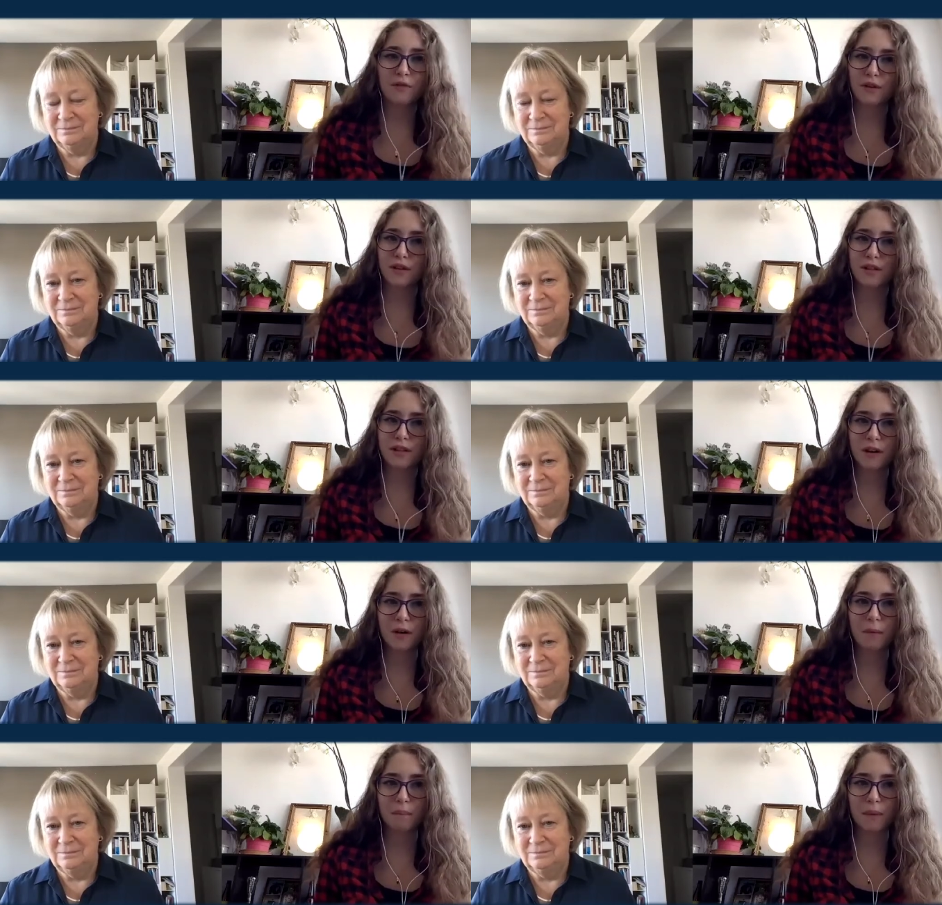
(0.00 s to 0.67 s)
Speaker 1: for
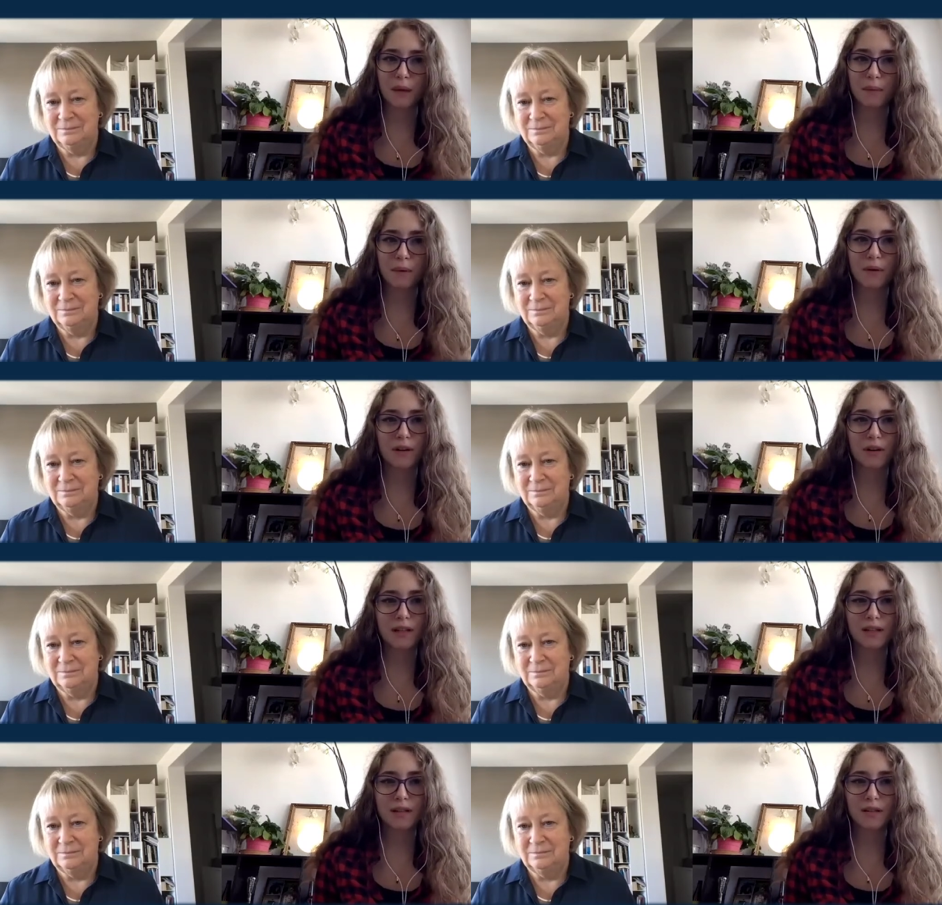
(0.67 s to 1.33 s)
some people
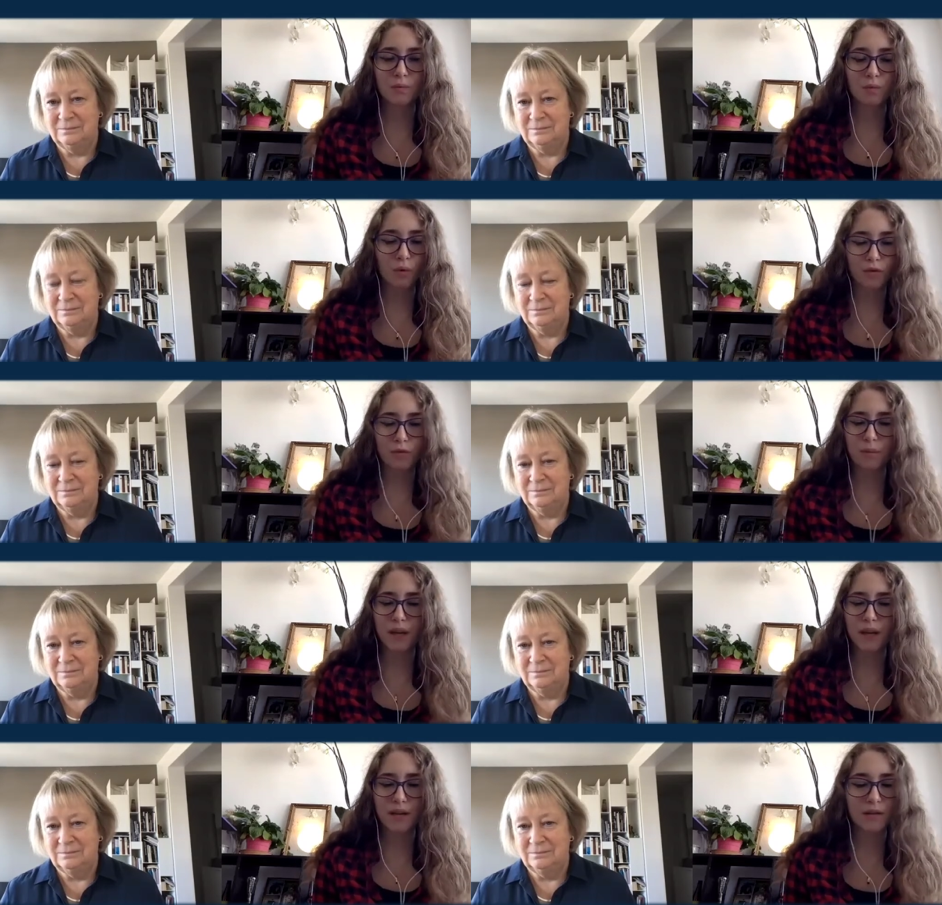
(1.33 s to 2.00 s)
it won't
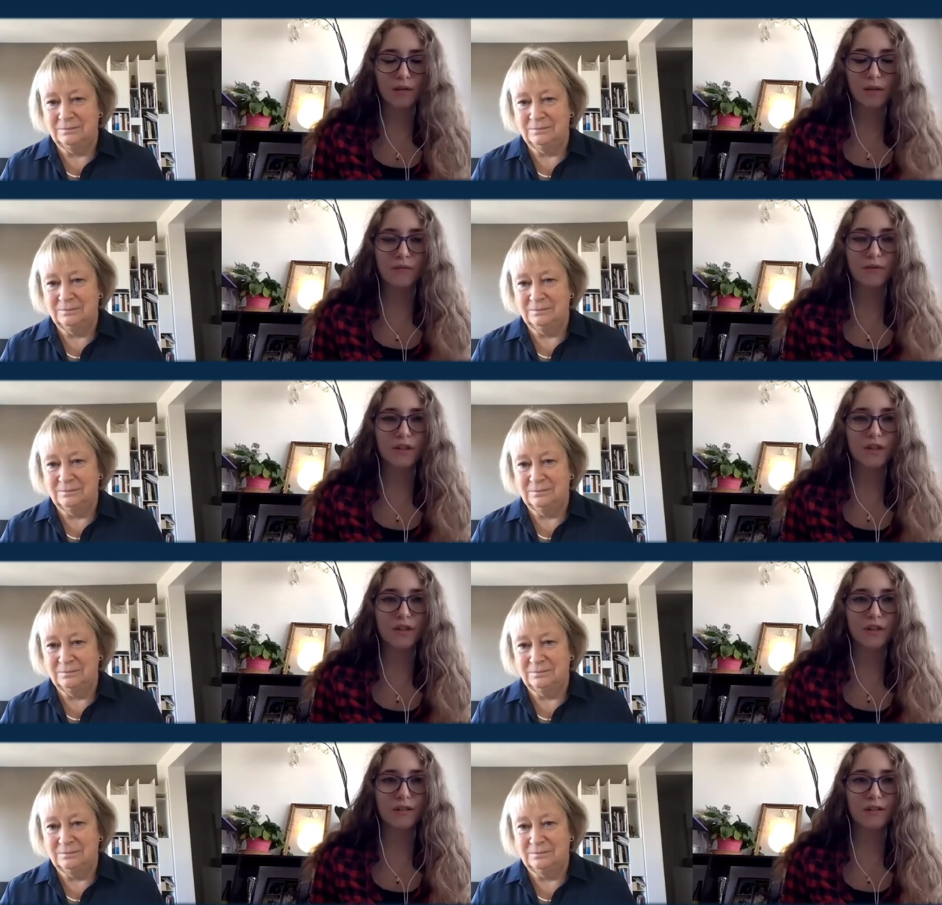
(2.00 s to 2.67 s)
be so
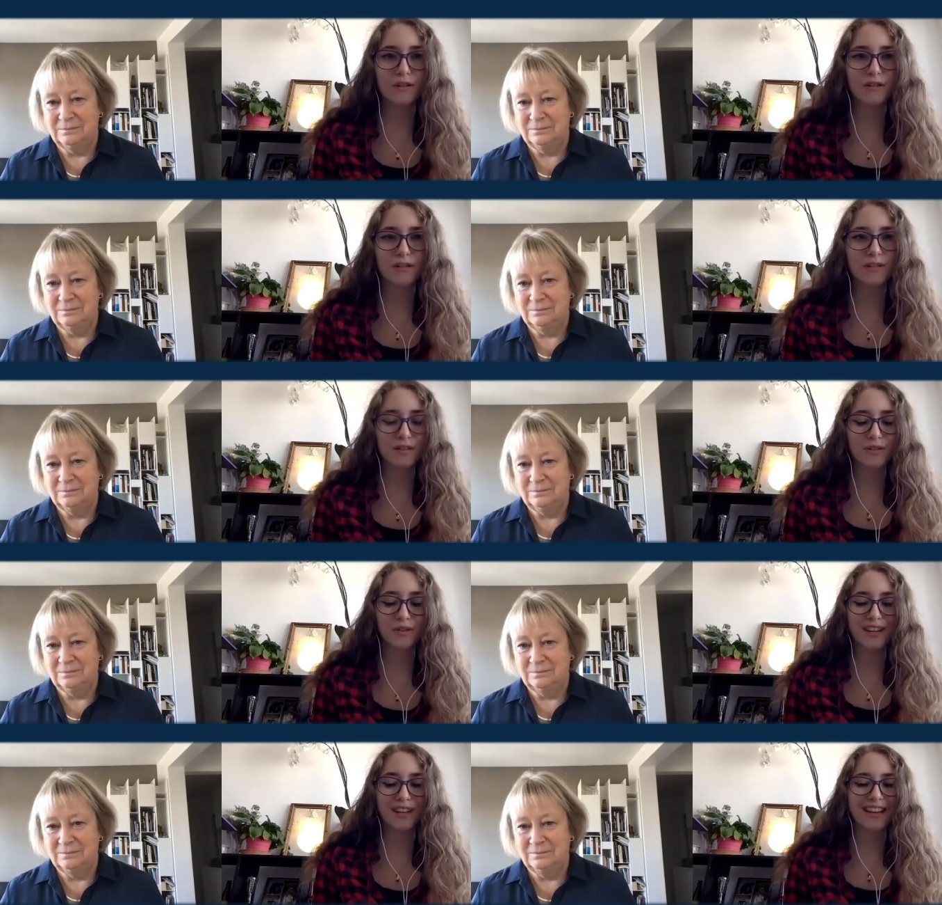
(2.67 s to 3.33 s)
efficient. So,
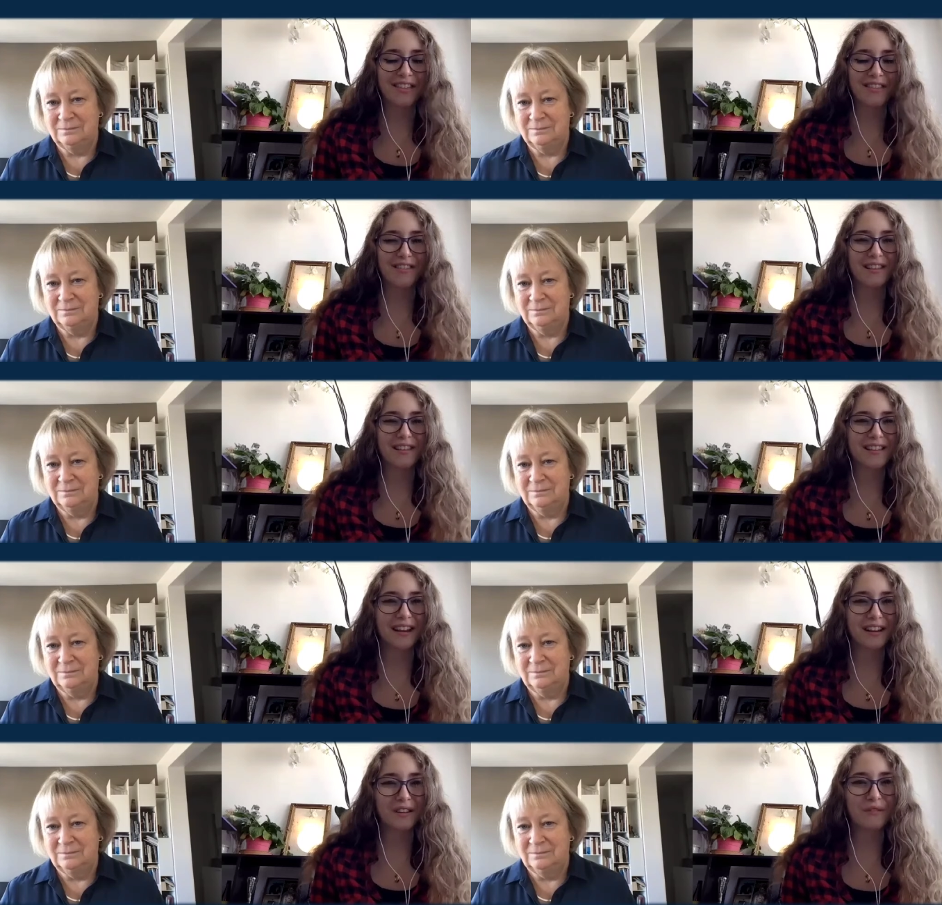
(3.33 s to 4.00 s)
yeah,
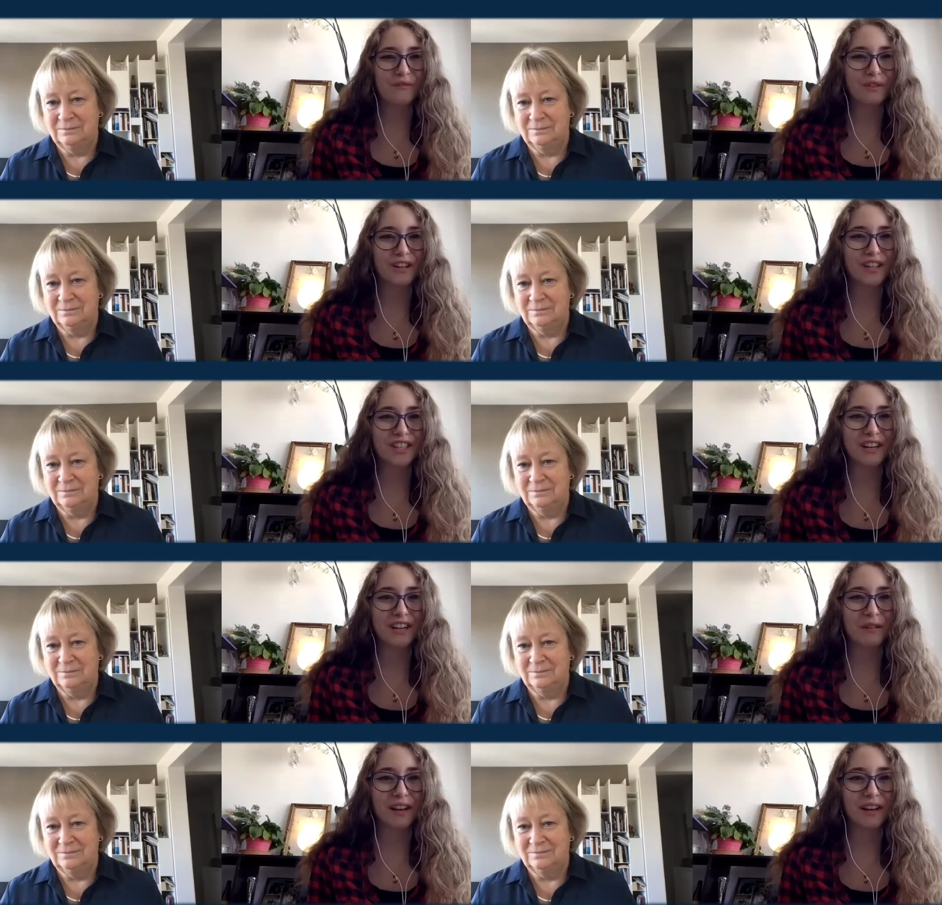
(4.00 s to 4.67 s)
thank you for
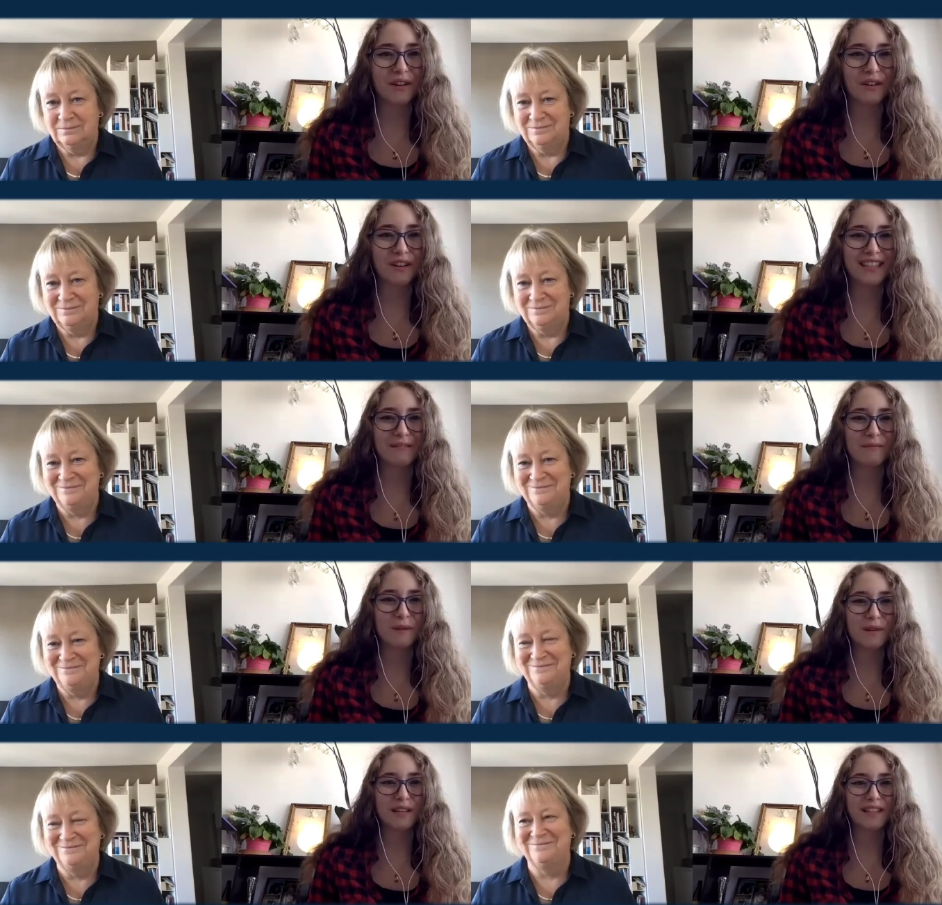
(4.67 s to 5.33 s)
sharing your tips
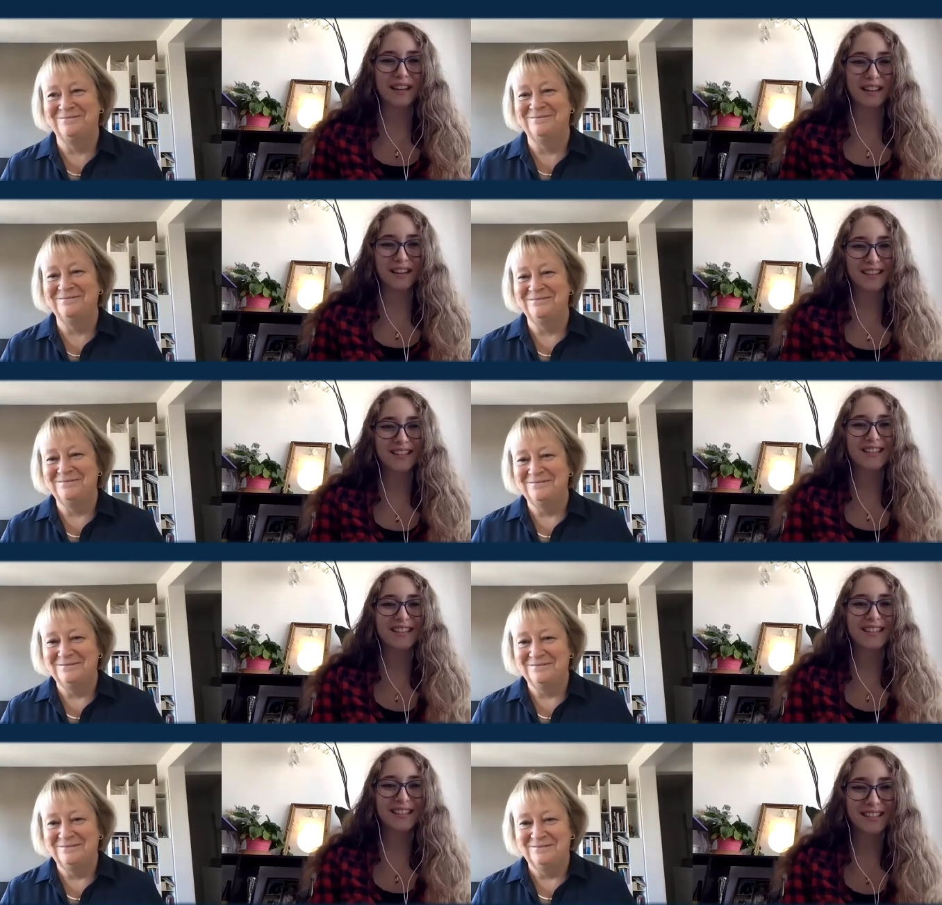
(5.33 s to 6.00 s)
mm-hmm. with
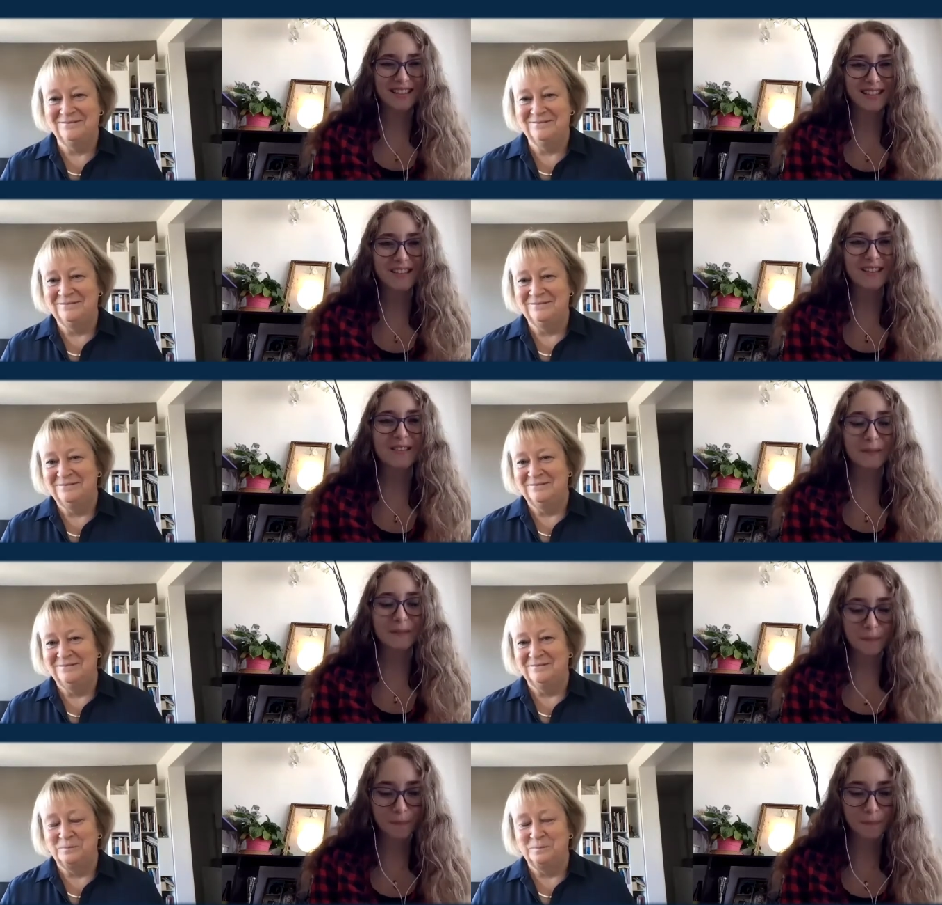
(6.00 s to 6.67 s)
us. Mm-hmm.
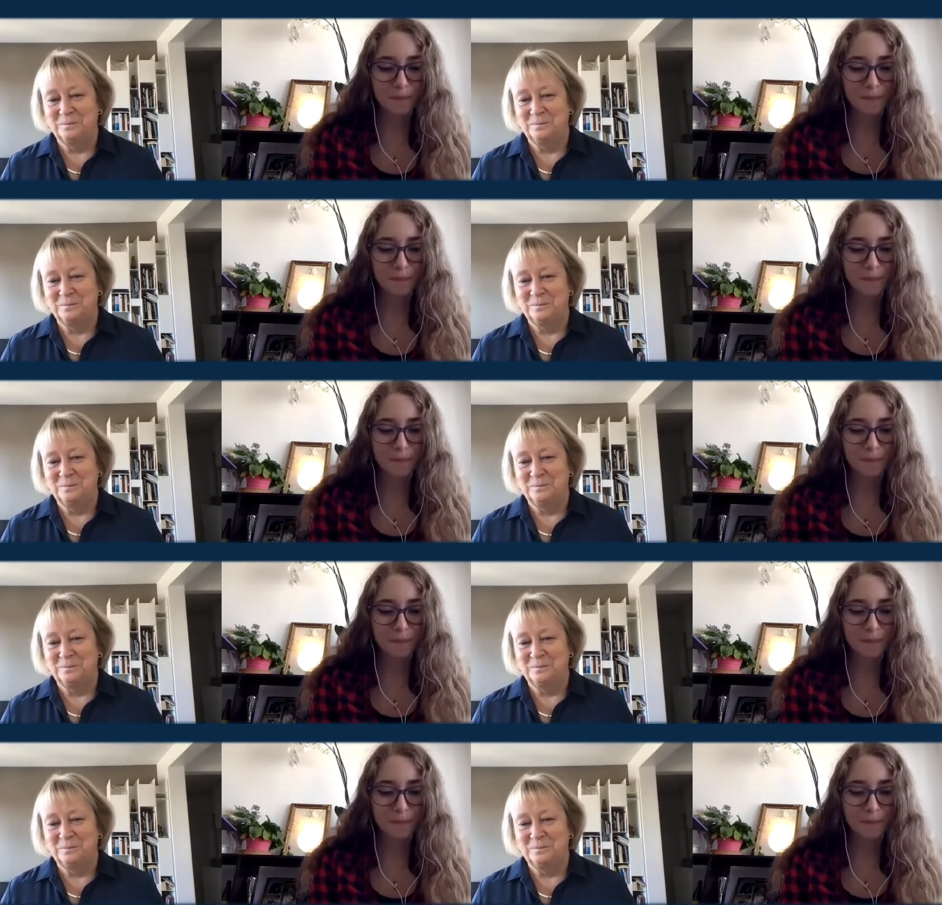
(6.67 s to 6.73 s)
